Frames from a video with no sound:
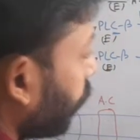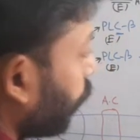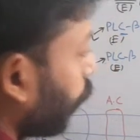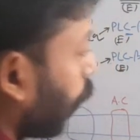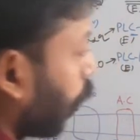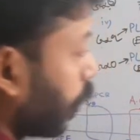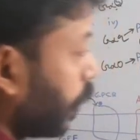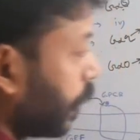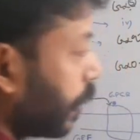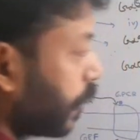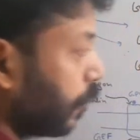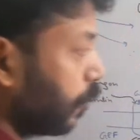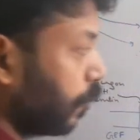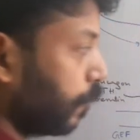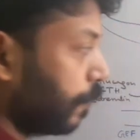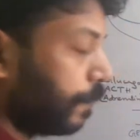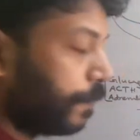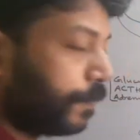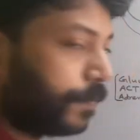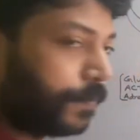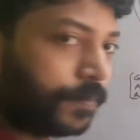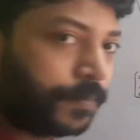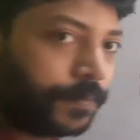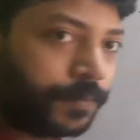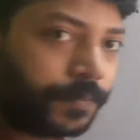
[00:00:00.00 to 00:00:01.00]
molecule.
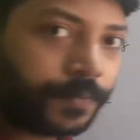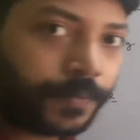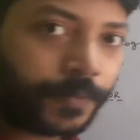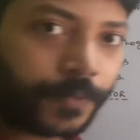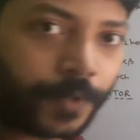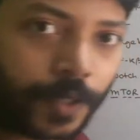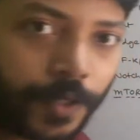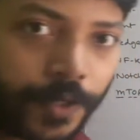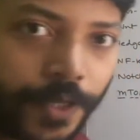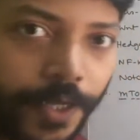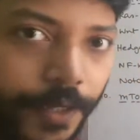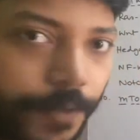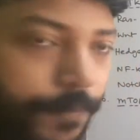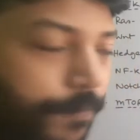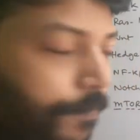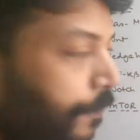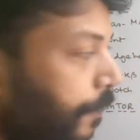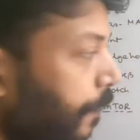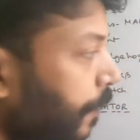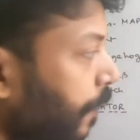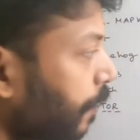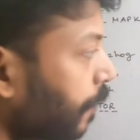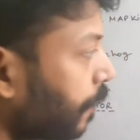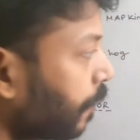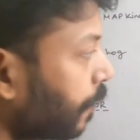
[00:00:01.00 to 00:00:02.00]
Okay,
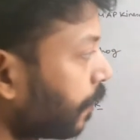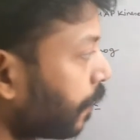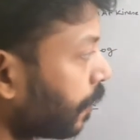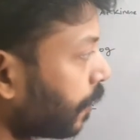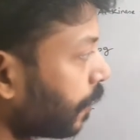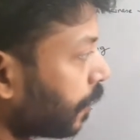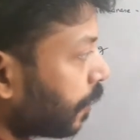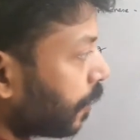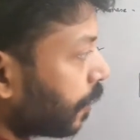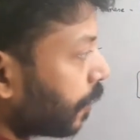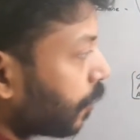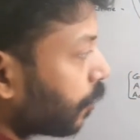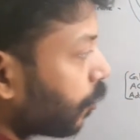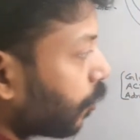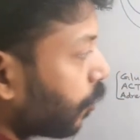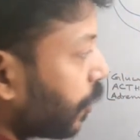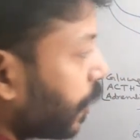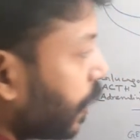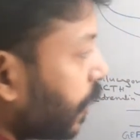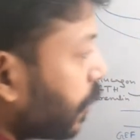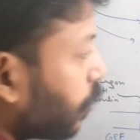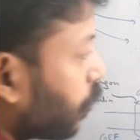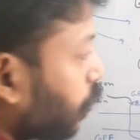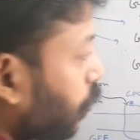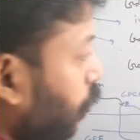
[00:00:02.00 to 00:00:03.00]
so
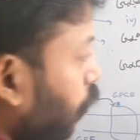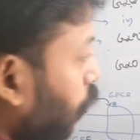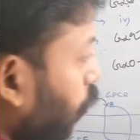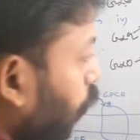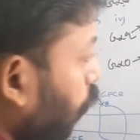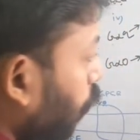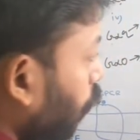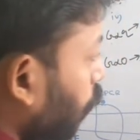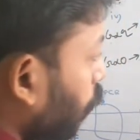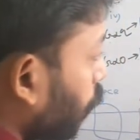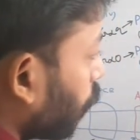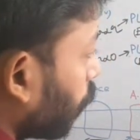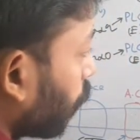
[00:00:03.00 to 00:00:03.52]
these two